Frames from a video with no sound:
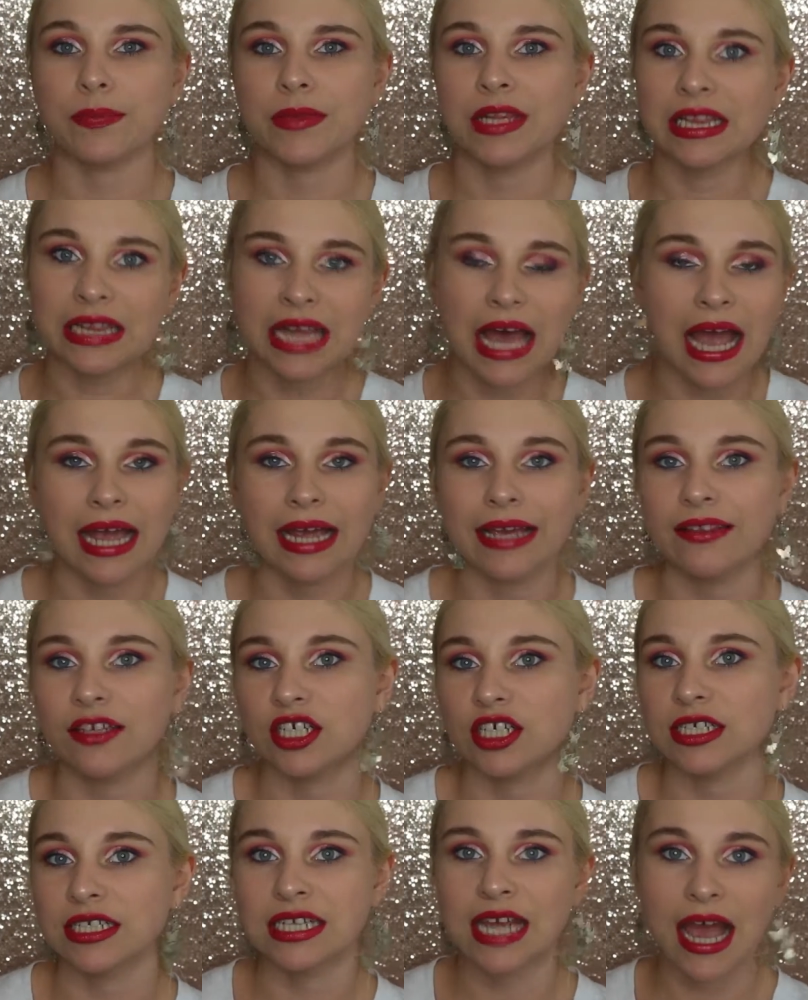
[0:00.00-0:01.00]
line,
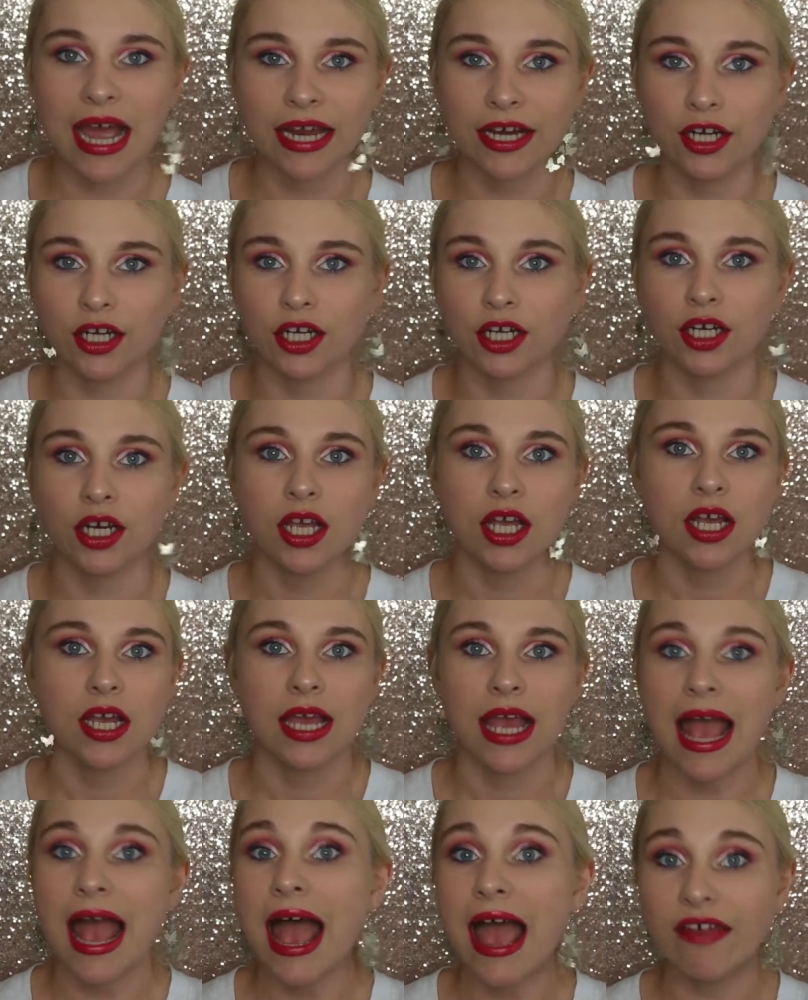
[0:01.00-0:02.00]
their entire
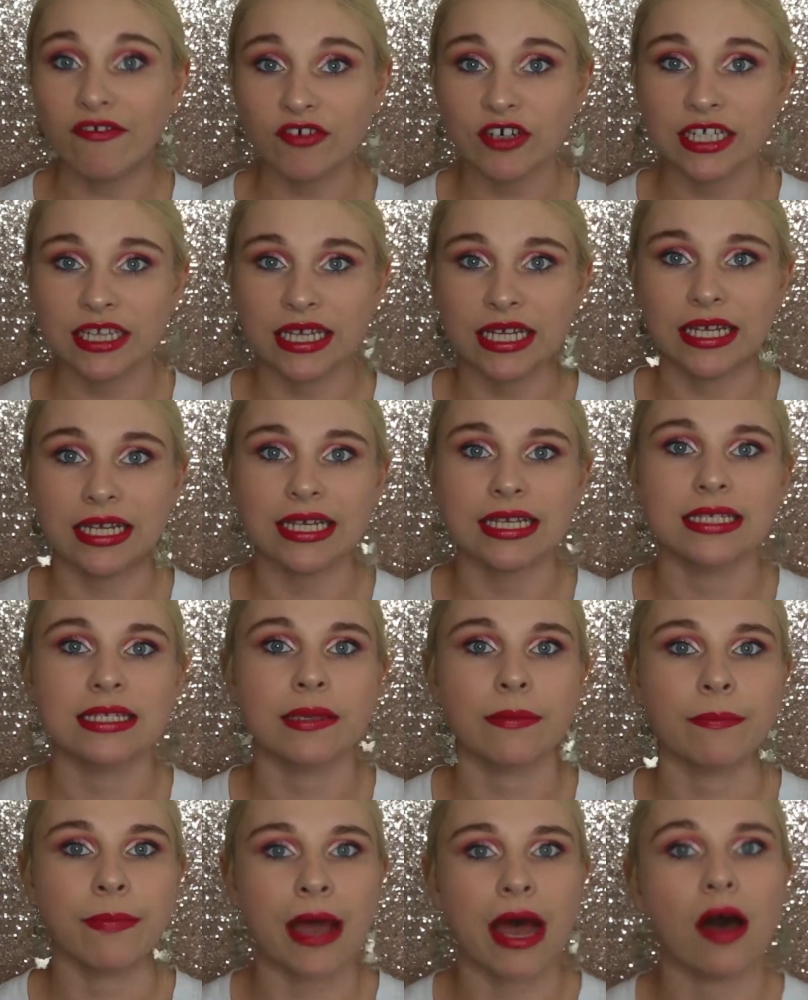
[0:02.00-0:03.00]
everything is
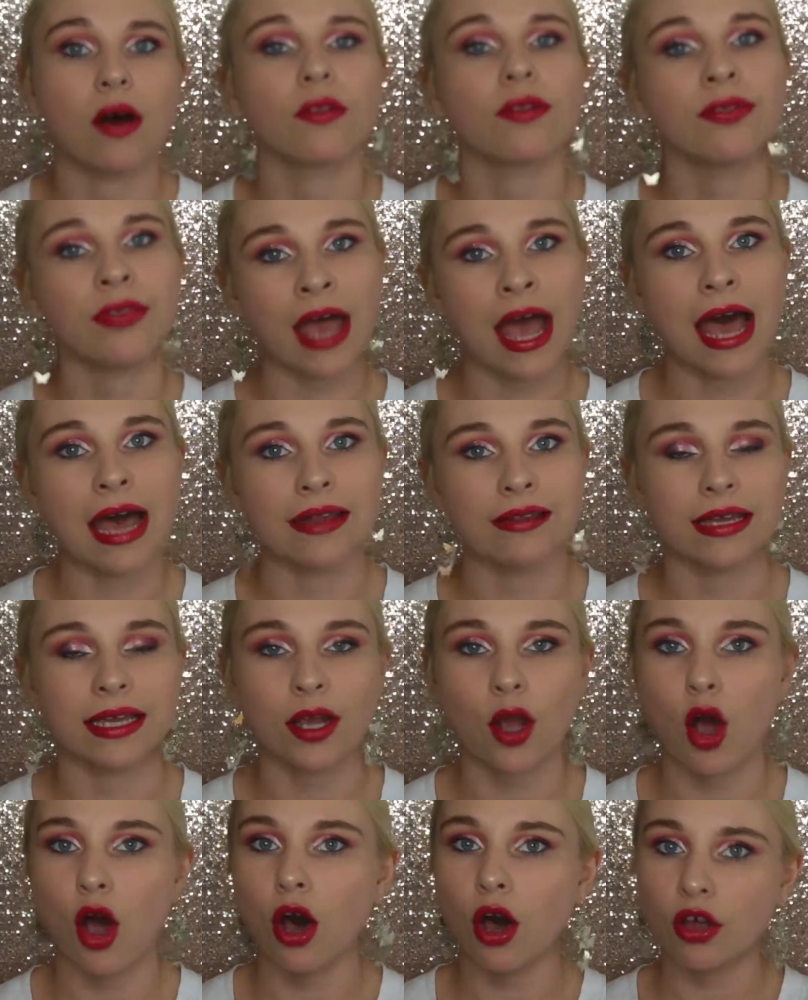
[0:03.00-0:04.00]
about that.
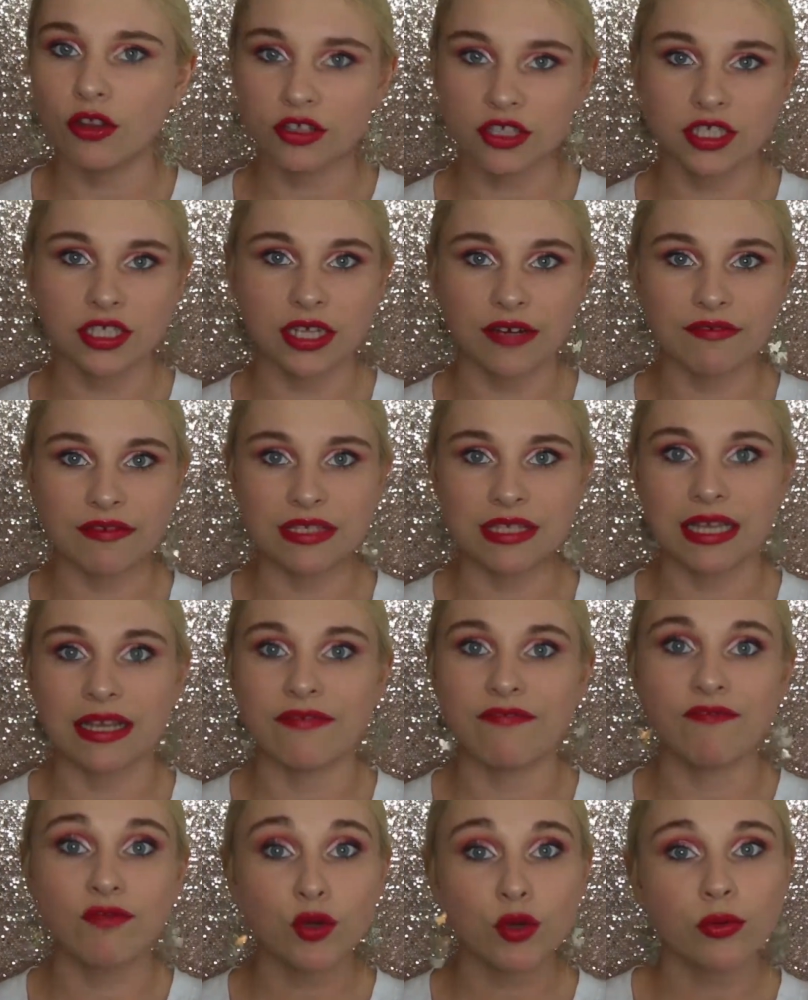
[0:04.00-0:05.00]
All their stuff is
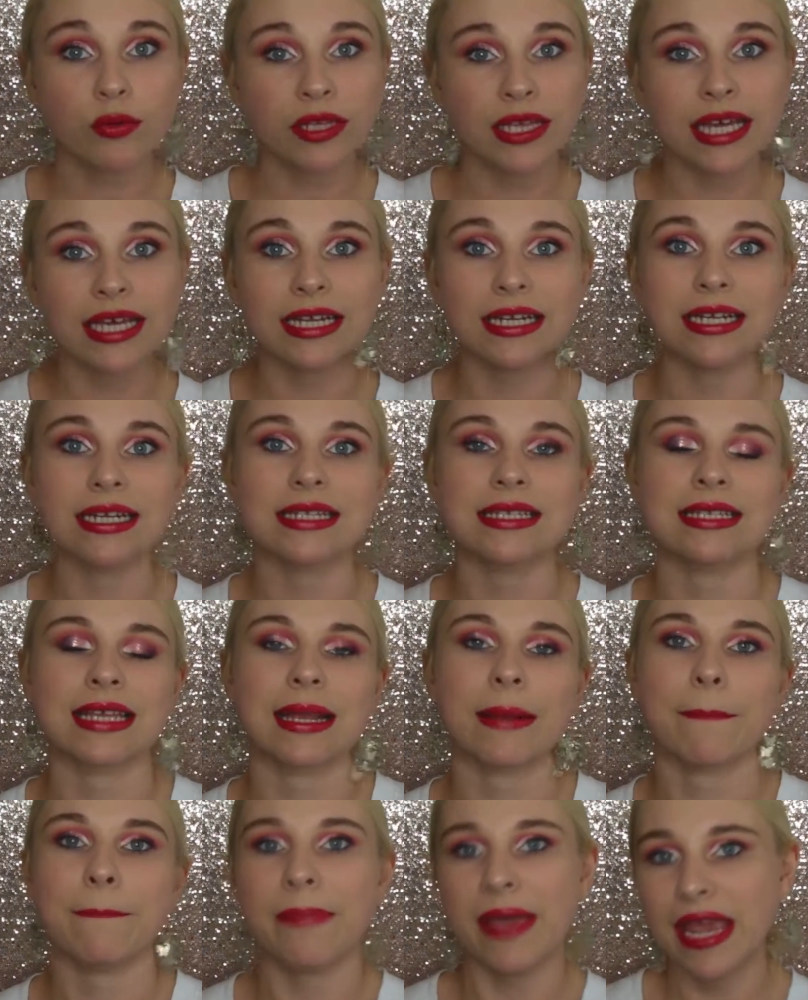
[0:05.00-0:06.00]
food related. It's
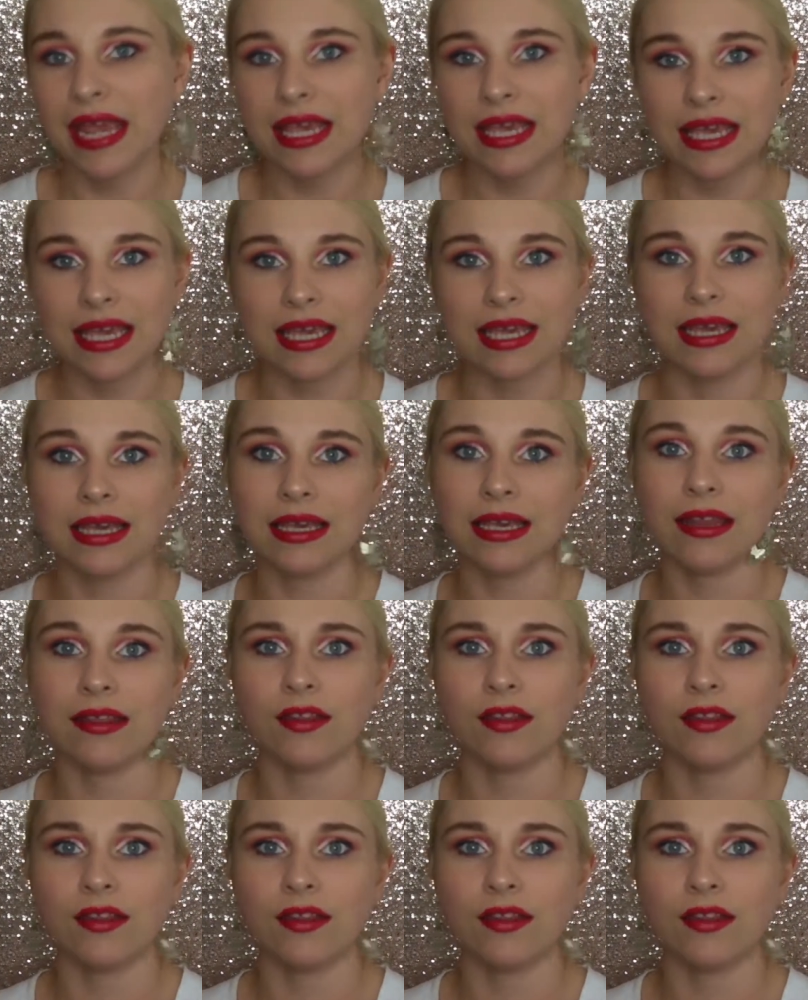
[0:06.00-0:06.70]
baking.